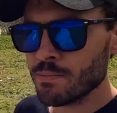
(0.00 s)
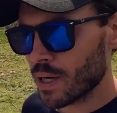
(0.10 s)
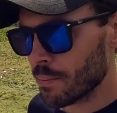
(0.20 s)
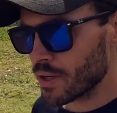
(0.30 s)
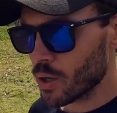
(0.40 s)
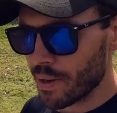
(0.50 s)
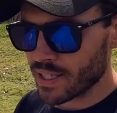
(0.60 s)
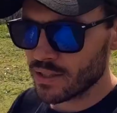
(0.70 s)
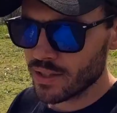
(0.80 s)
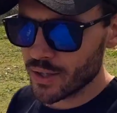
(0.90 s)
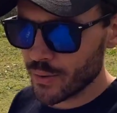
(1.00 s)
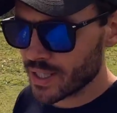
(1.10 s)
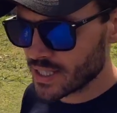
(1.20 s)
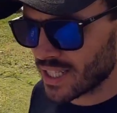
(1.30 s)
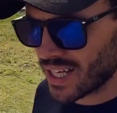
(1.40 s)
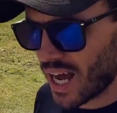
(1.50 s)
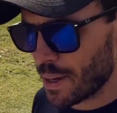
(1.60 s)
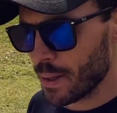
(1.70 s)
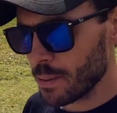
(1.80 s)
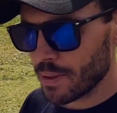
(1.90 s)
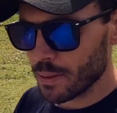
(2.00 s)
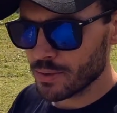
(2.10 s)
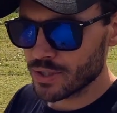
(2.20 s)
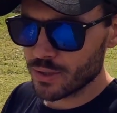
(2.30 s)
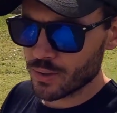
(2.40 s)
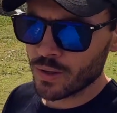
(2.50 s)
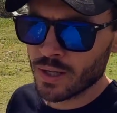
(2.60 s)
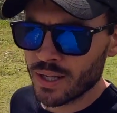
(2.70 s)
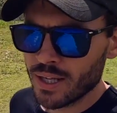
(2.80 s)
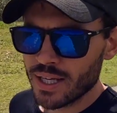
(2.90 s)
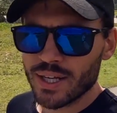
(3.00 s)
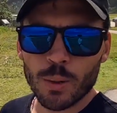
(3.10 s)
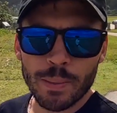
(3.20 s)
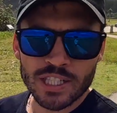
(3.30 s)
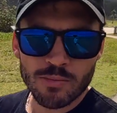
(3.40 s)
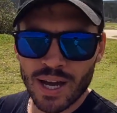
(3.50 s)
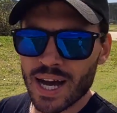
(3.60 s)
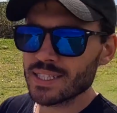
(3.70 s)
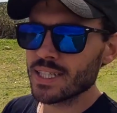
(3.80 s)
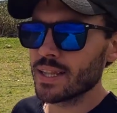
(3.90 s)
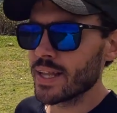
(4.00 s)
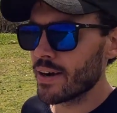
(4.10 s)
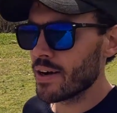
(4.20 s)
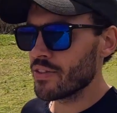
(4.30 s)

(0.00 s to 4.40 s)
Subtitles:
but I'm gonna go back to the US and I might be able to, you know, make some content there.